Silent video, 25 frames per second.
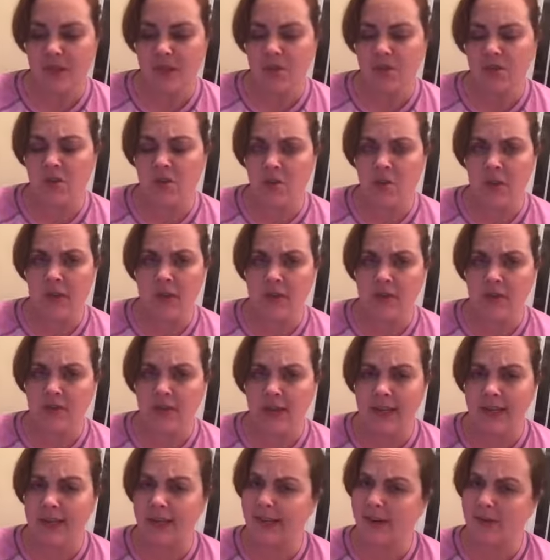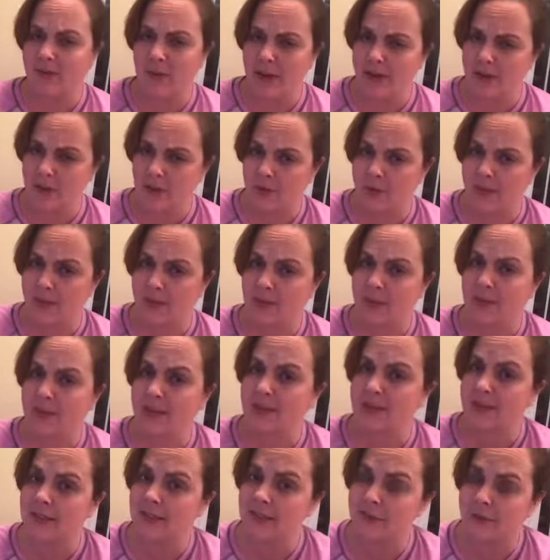to what you need, and everybody's recipe
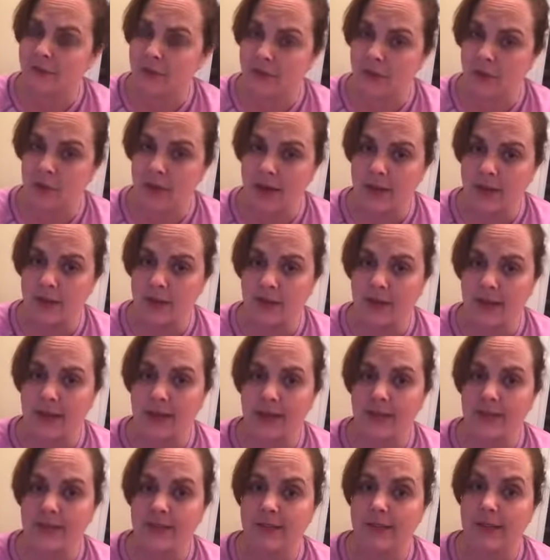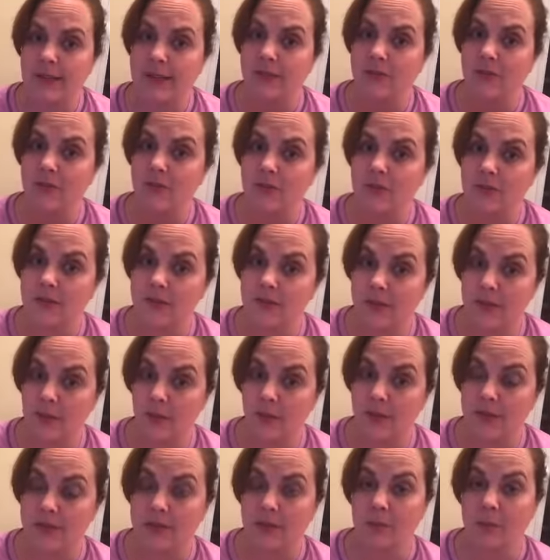is different, okay? So I can't say there's a set
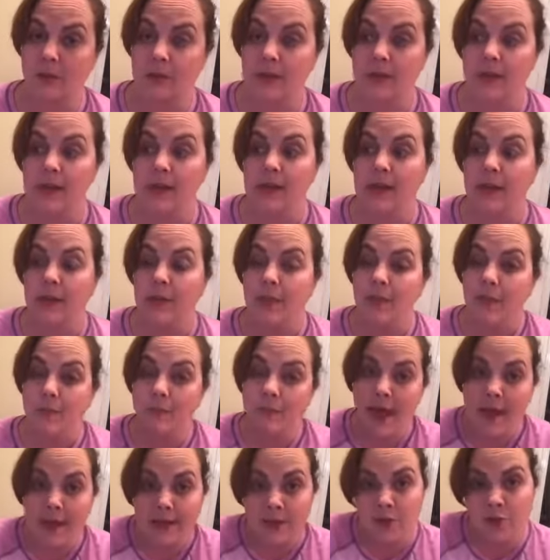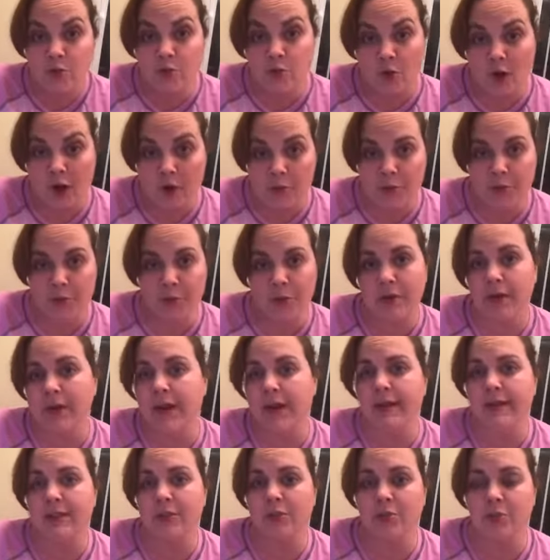recipe. The max drops per
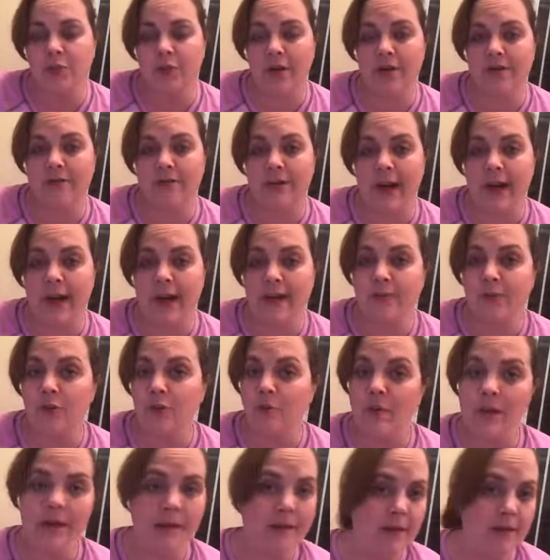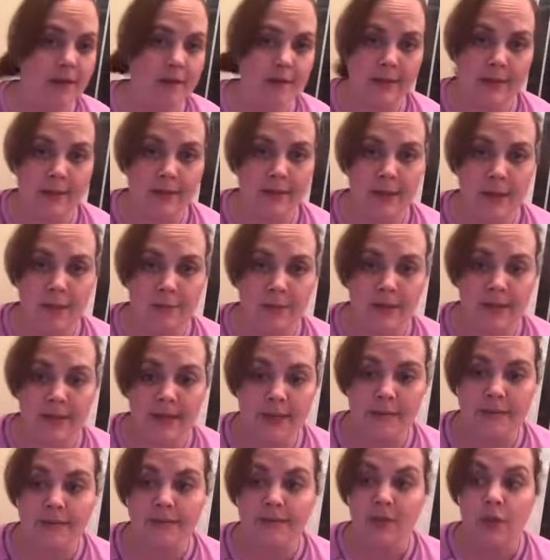day is 25. You may not need that many.
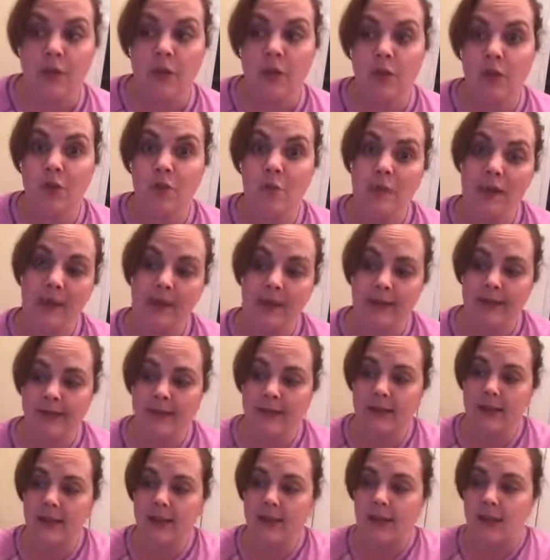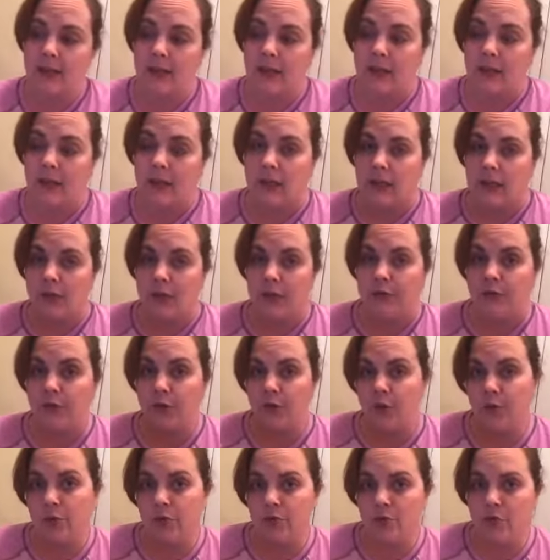You may need
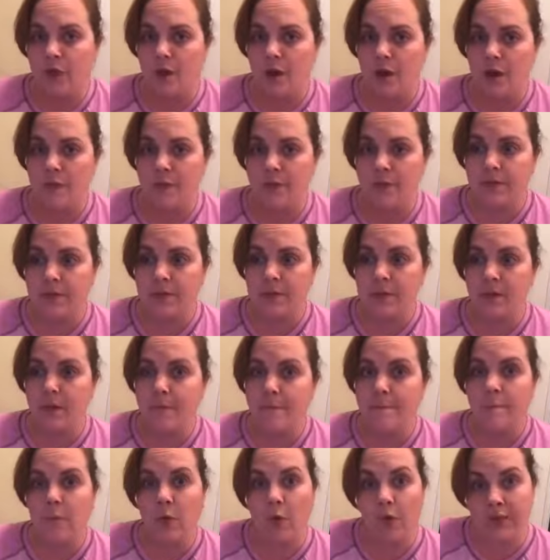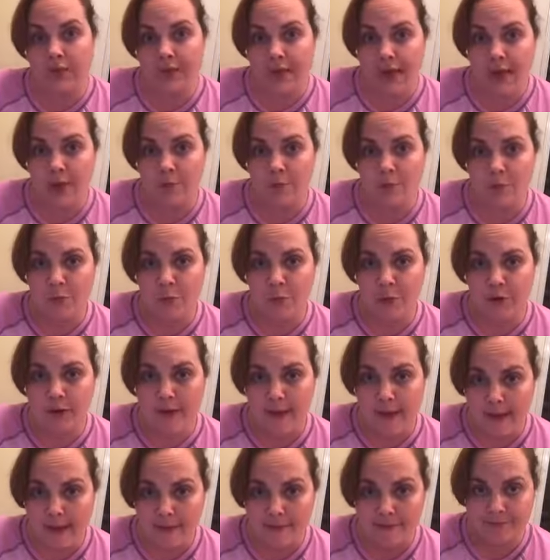fewer drops, more times per
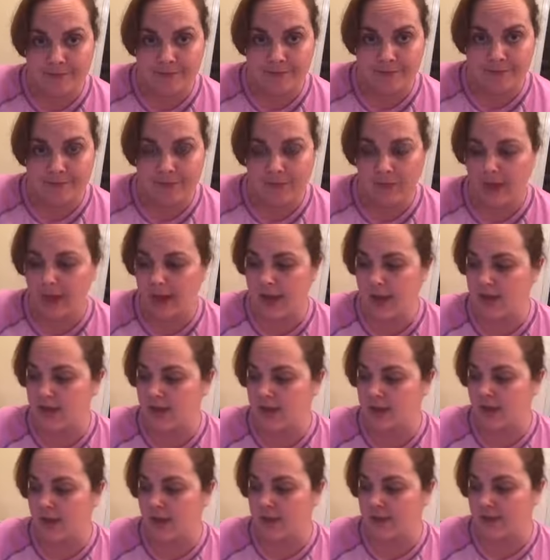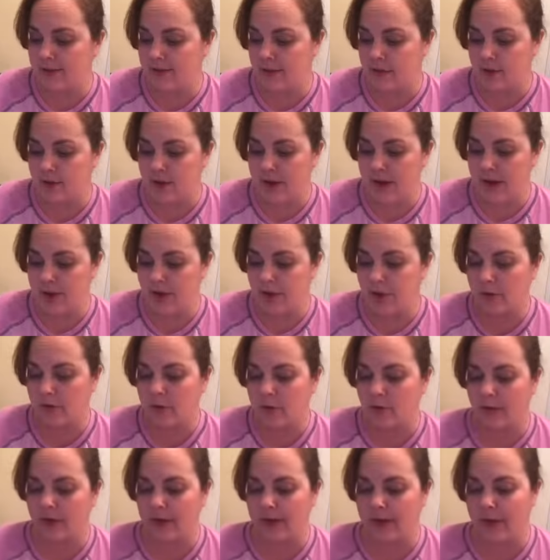day, okay? So like these right now are
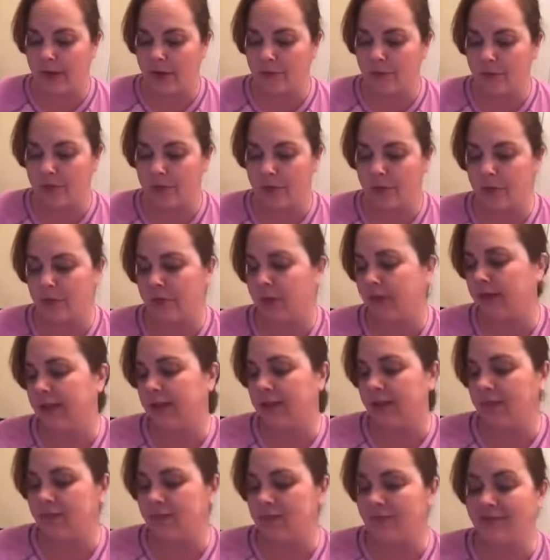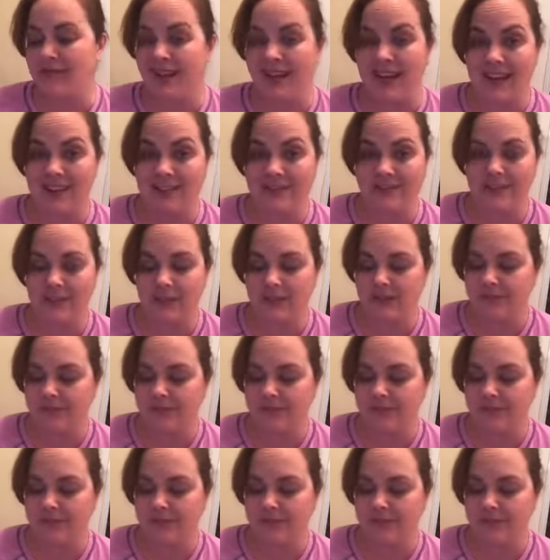3. I'm sure I'm going to get up to 5.